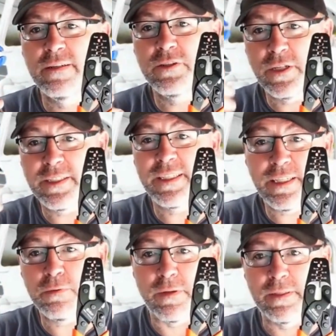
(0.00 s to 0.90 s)
Just
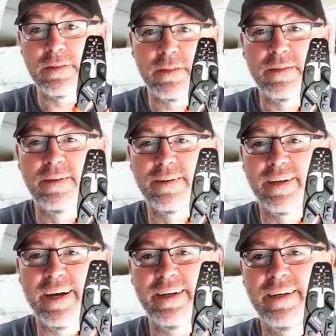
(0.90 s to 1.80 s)
this one,
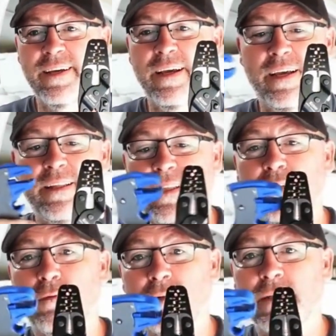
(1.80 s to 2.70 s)
okay? And
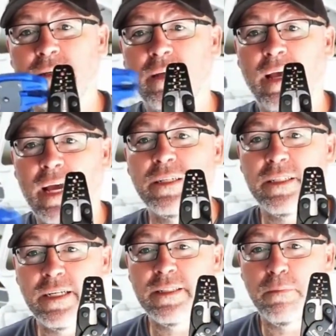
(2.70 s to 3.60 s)
this one actually
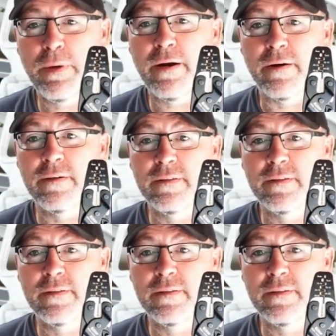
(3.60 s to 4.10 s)
does it better.